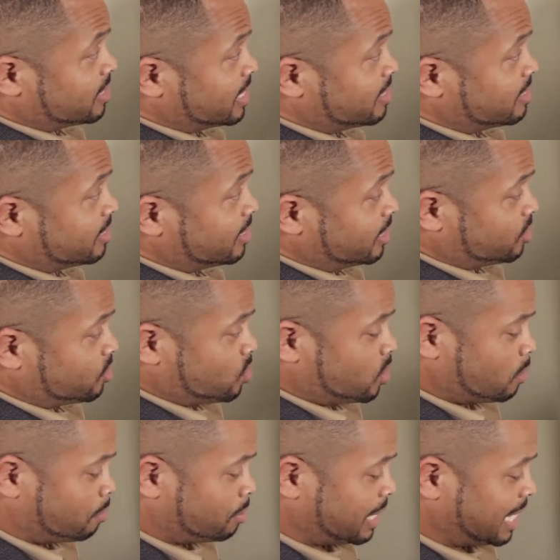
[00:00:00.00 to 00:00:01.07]
insulin is going
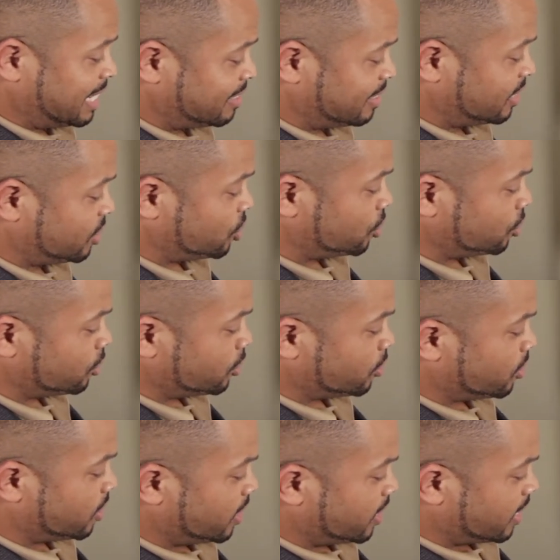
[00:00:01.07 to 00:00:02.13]
to place this
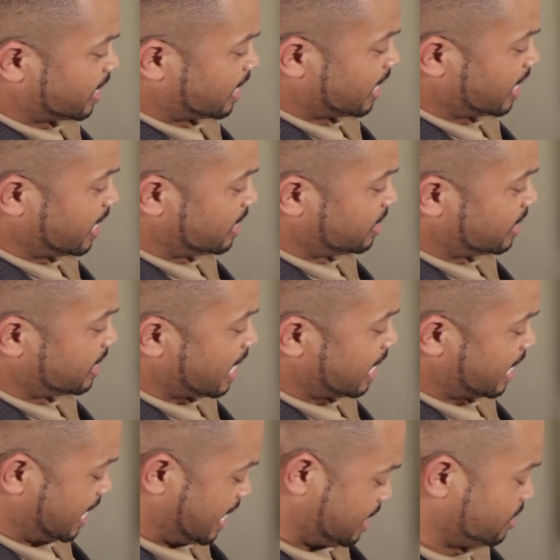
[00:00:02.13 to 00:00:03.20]
sugar in
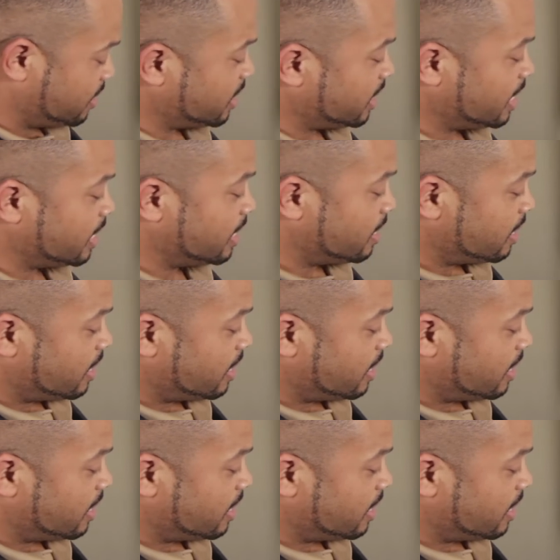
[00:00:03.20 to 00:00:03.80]
the